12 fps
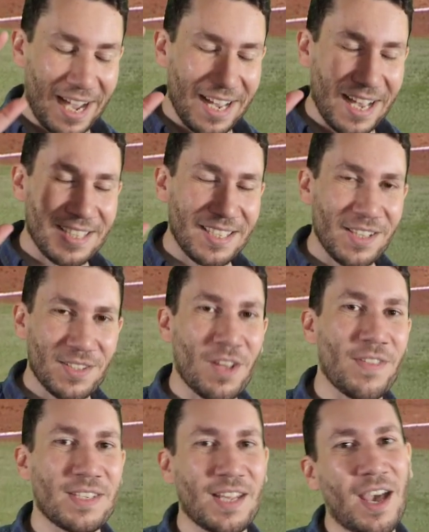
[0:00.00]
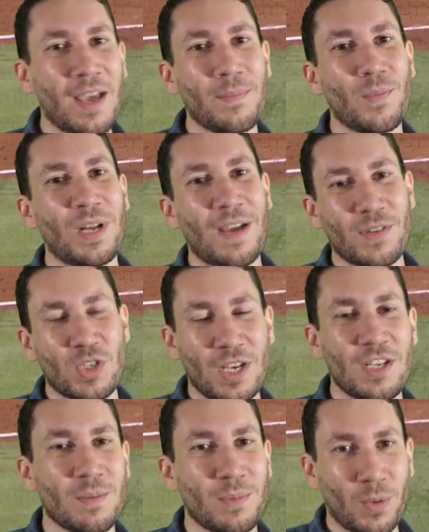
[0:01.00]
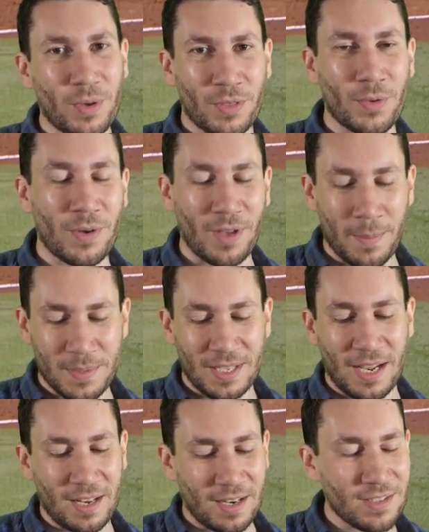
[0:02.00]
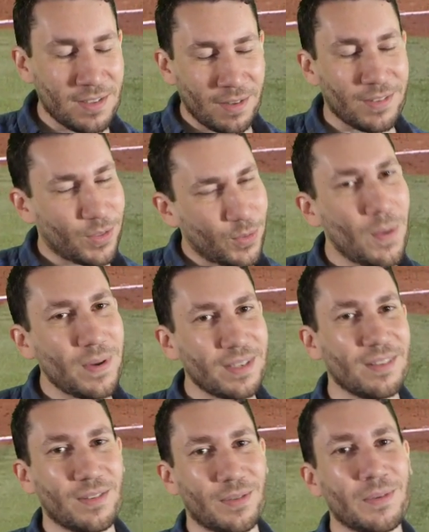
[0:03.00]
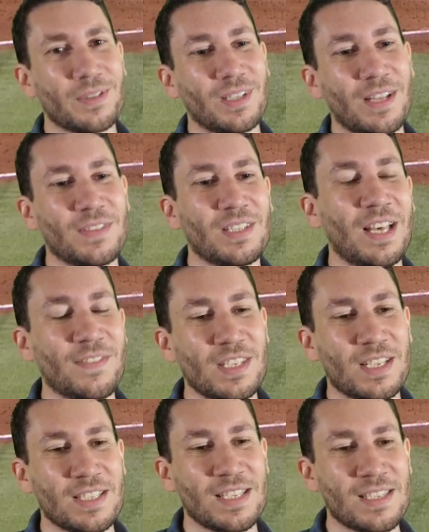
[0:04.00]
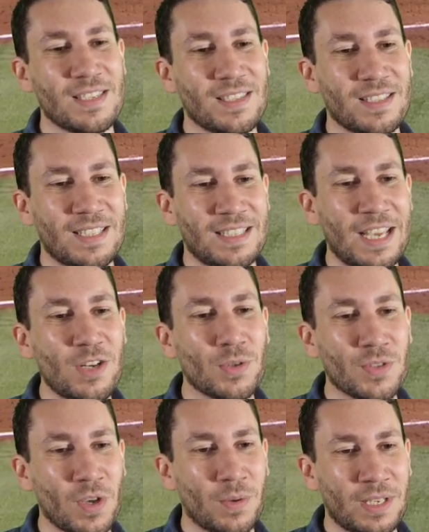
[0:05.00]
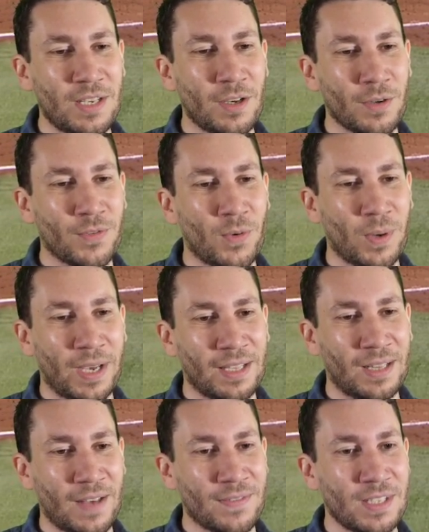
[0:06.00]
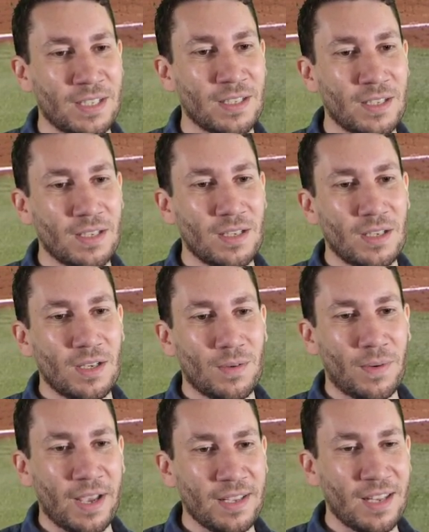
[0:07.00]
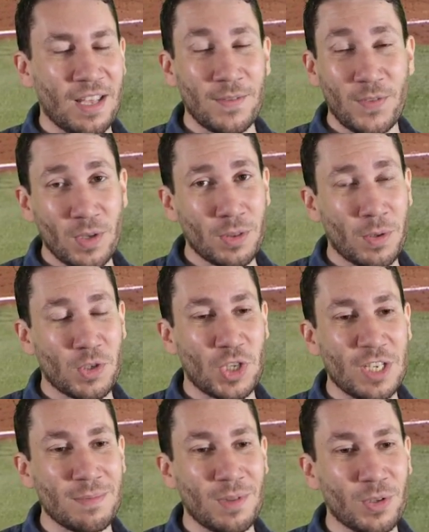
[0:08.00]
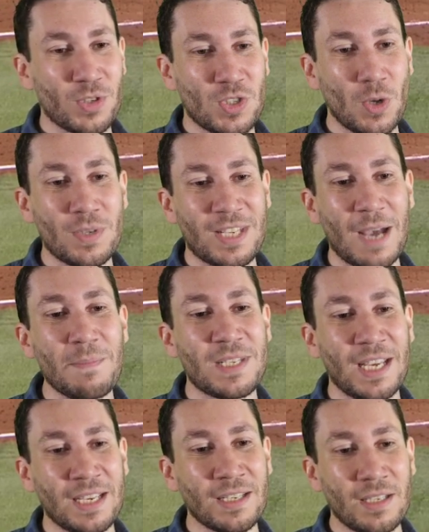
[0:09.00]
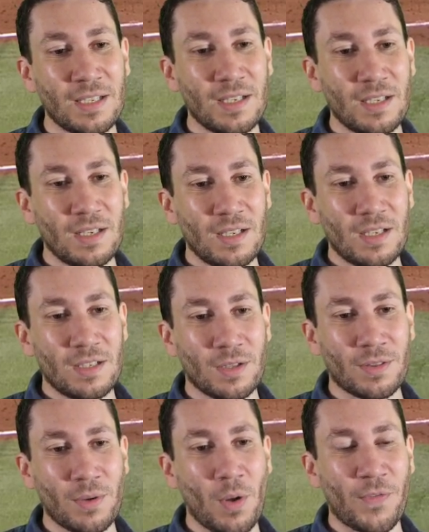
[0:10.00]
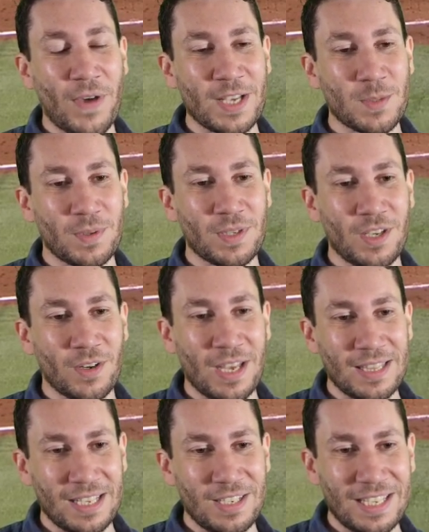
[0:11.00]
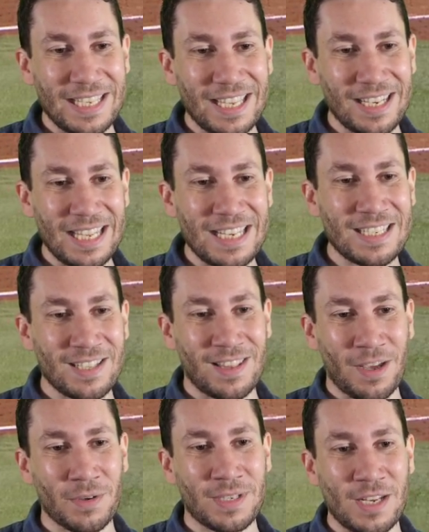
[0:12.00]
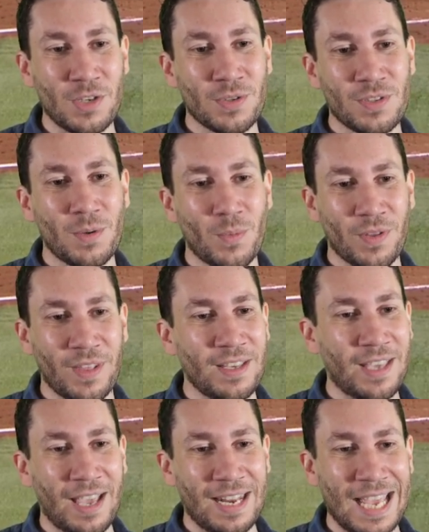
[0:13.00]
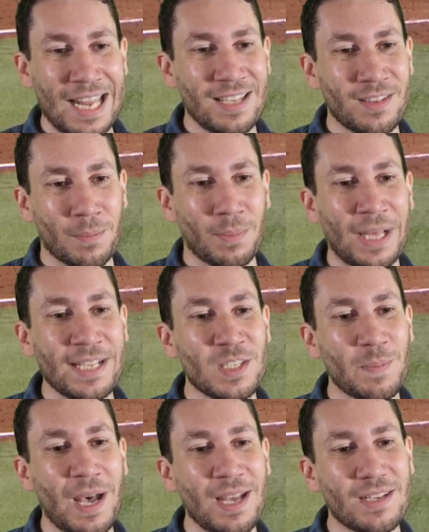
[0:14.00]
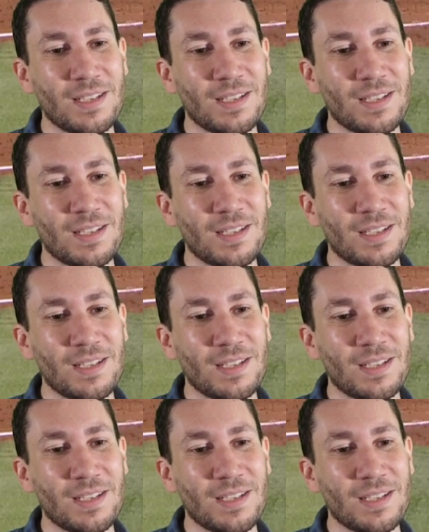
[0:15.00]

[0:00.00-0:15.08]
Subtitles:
I see this all the time. When you have a changeup, you only throw it to opposite hand. It's not throw it to lefty-lefty because this is the danger zone here for a lefty, right? And if you can throw a changeup, it looks so tempting to throw a fastball here, and then you can get it into their danger zone where they can't hit it, their blind spot.